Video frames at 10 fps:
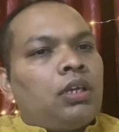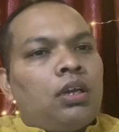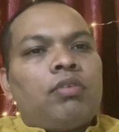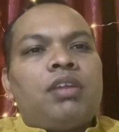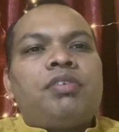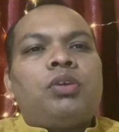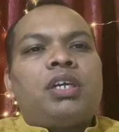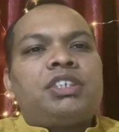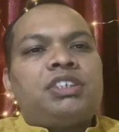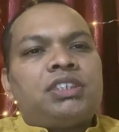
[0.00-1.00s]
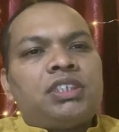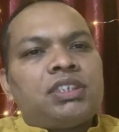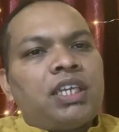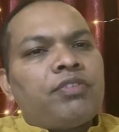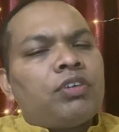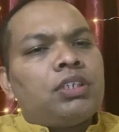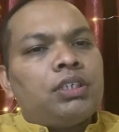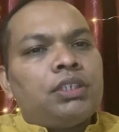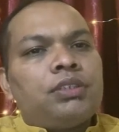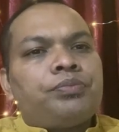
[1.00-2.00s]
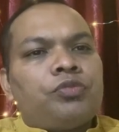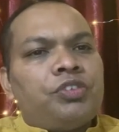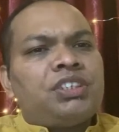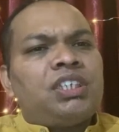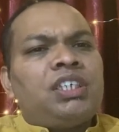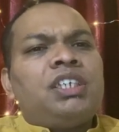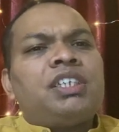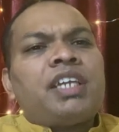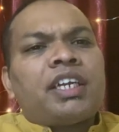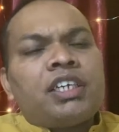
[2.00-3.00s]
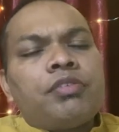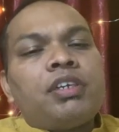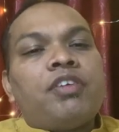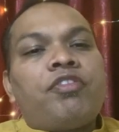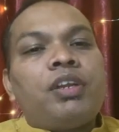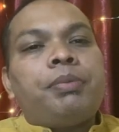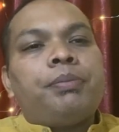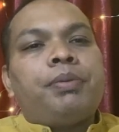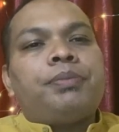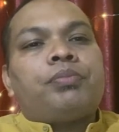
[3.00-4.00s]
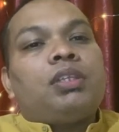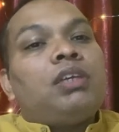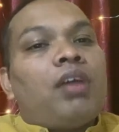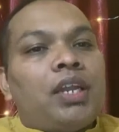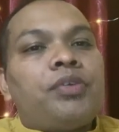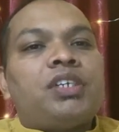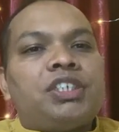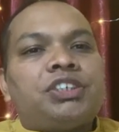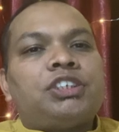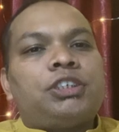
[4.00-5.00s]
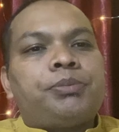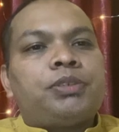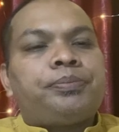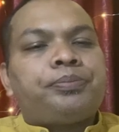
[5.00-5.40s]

While we look at Jesus' life on the earth, we say he interacted with different people. He valued relationships.